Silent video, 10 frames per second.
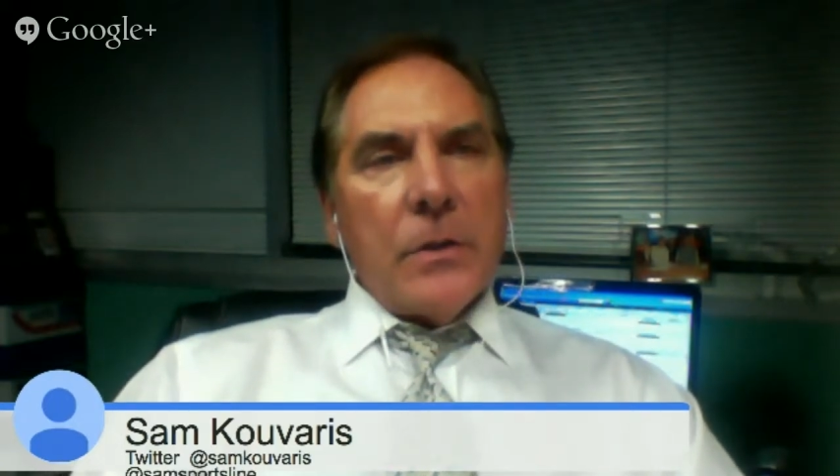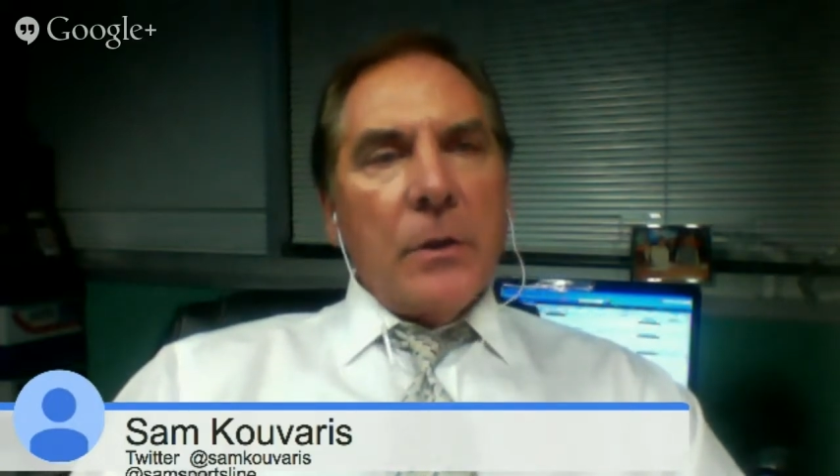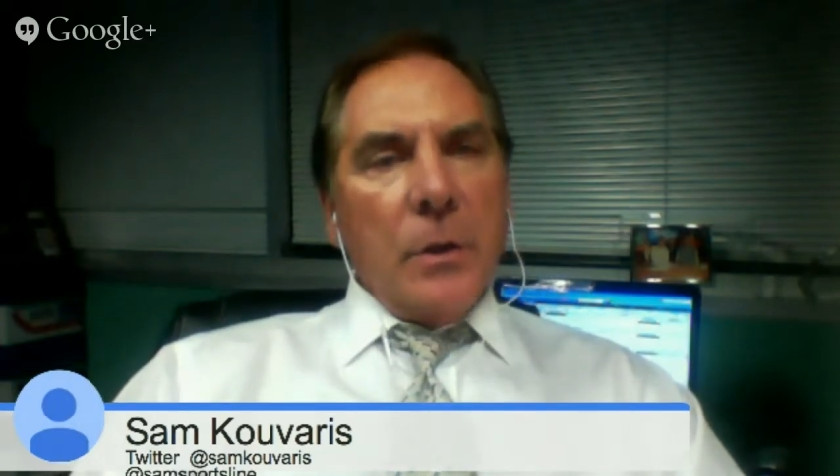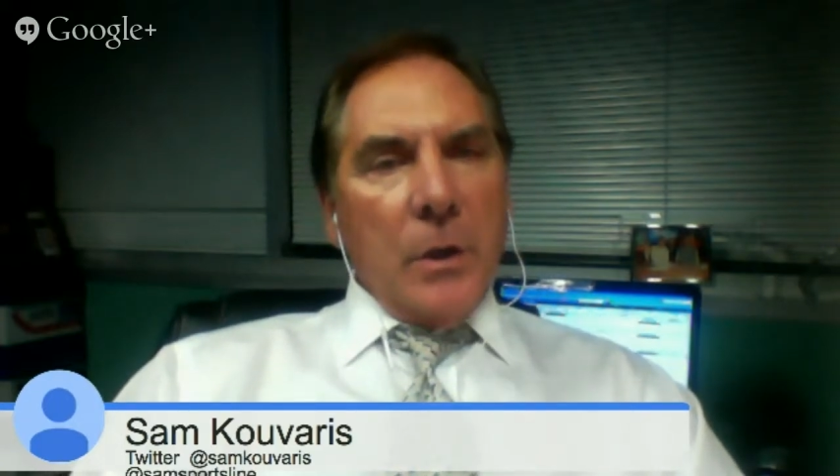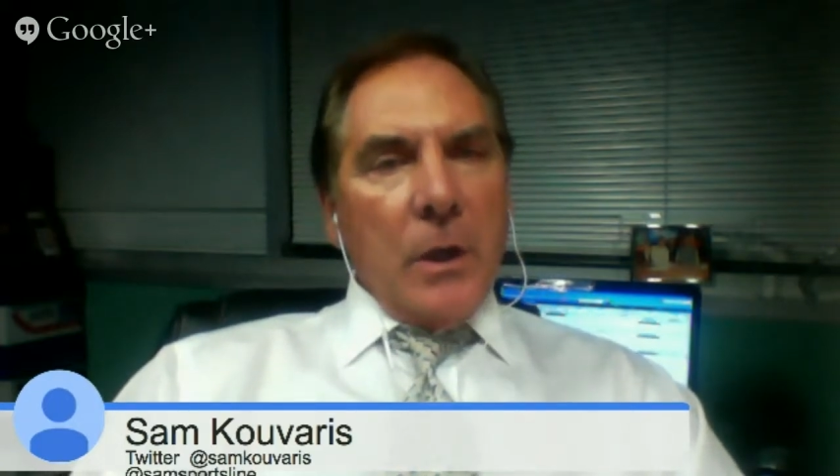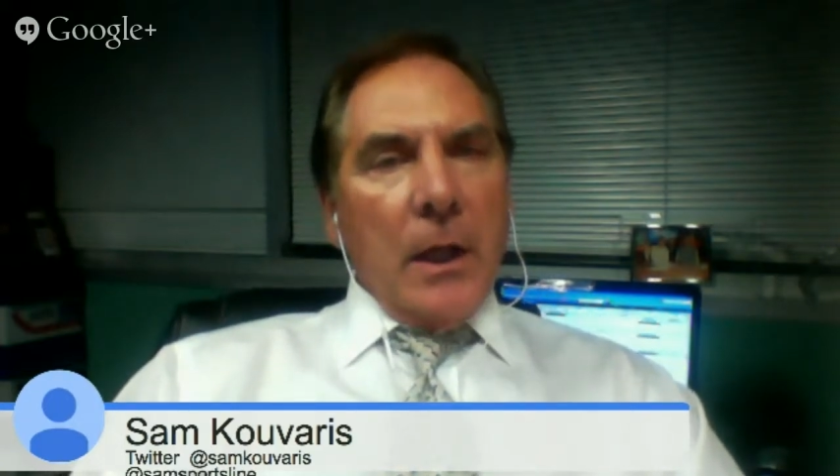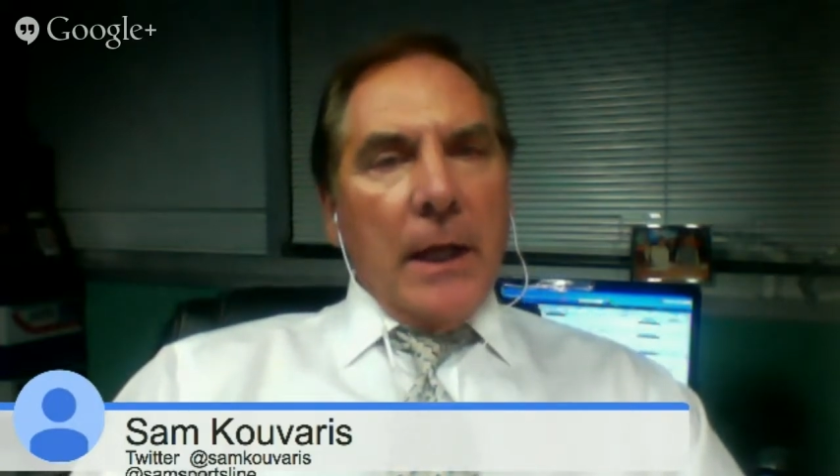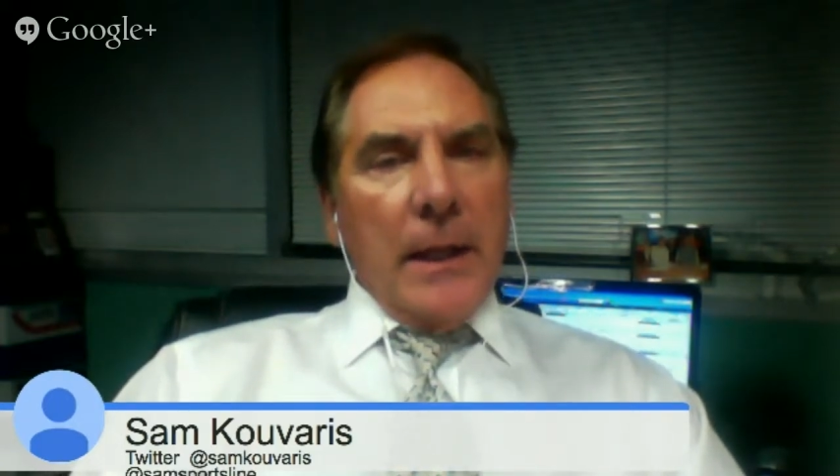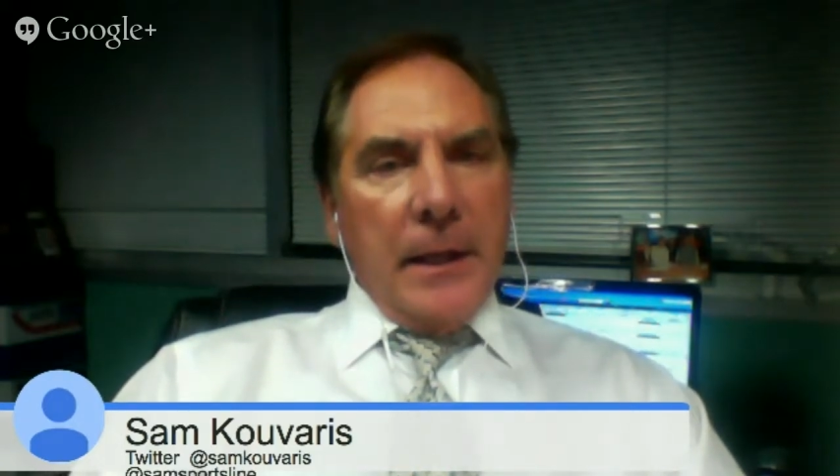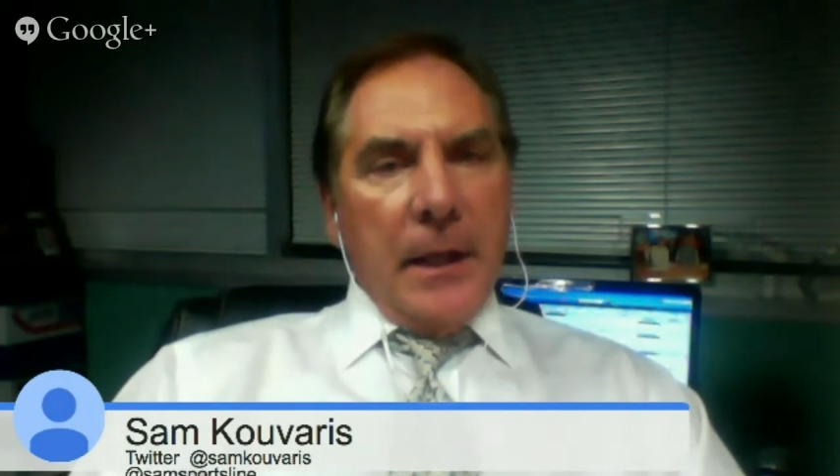to look
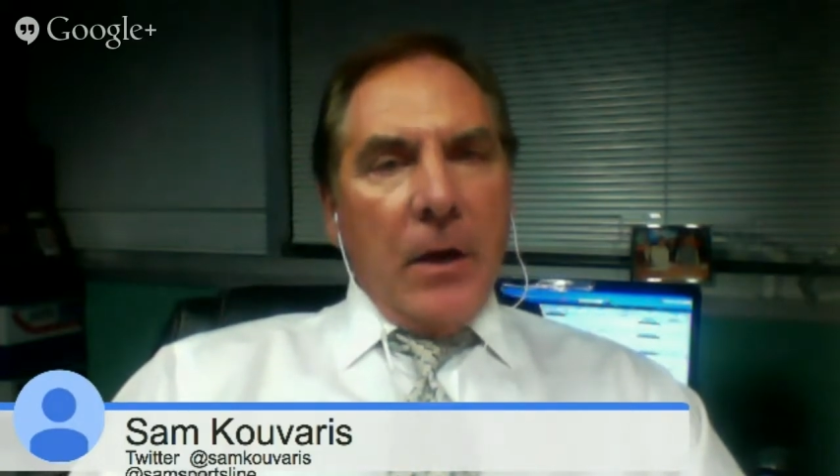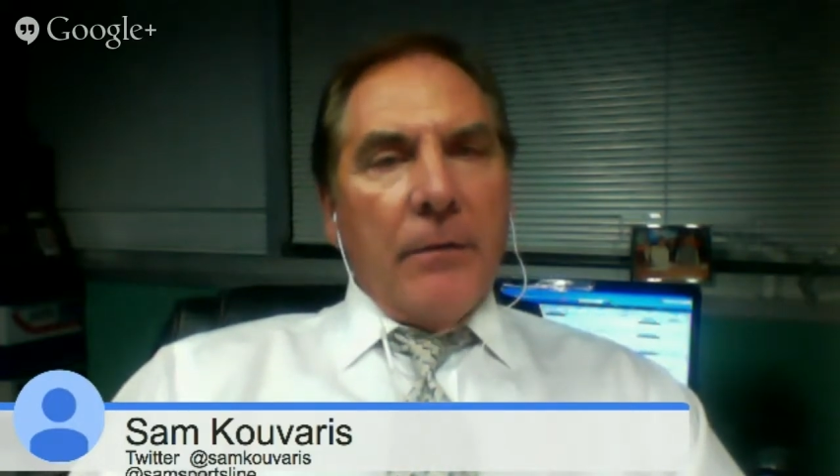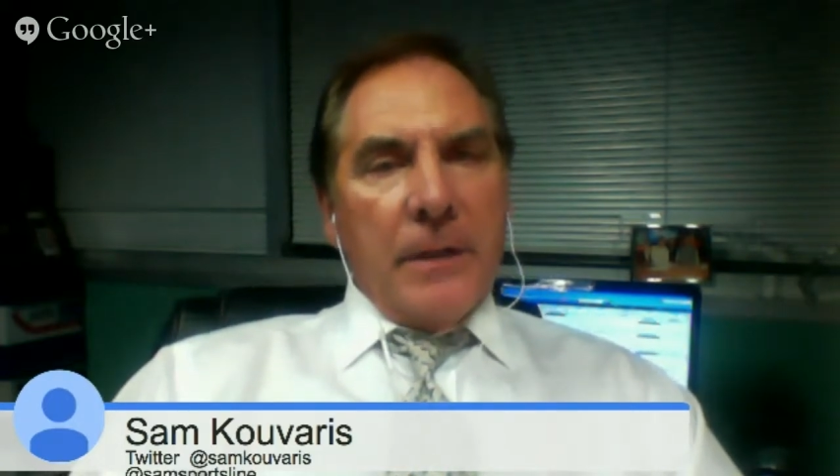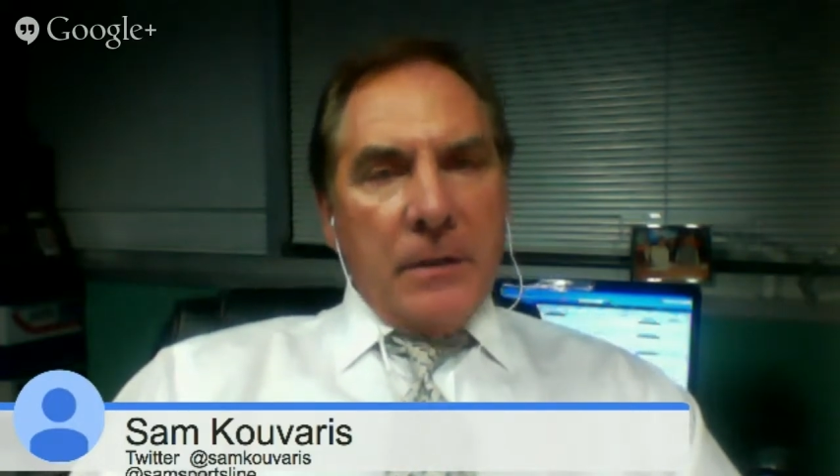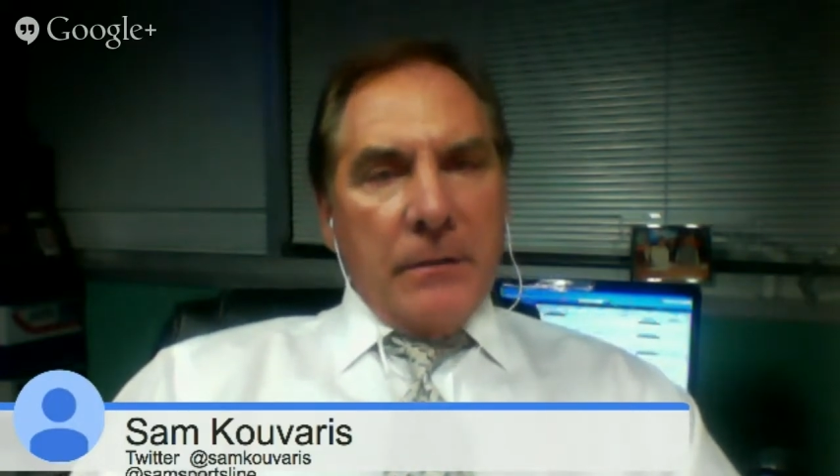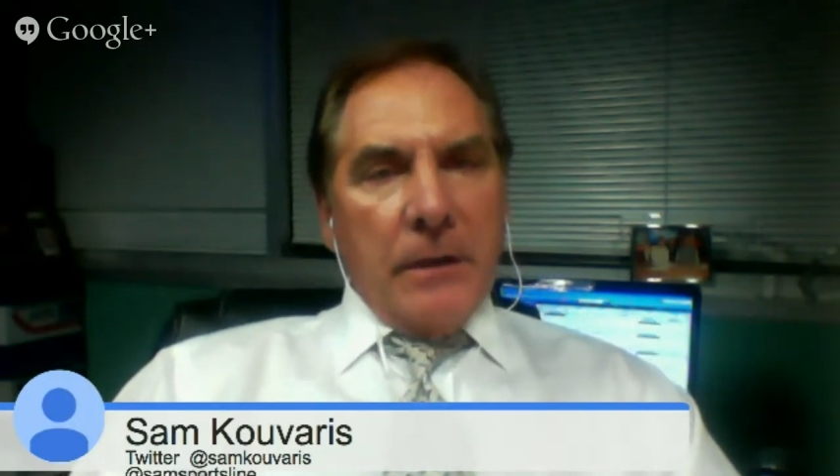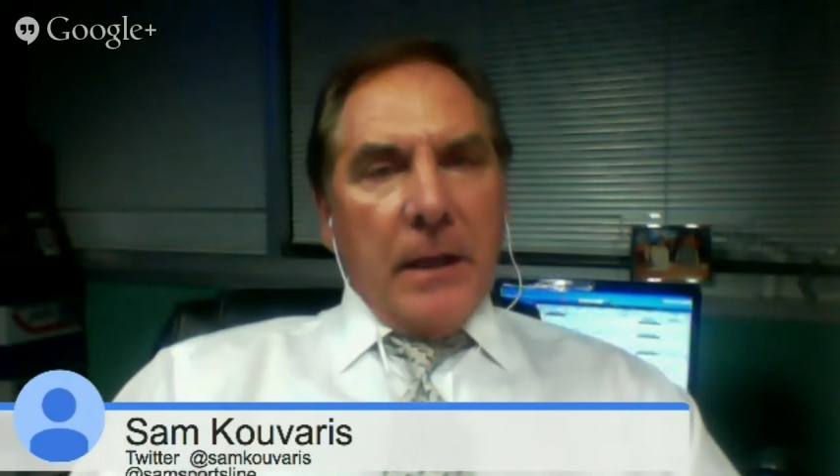like the offensive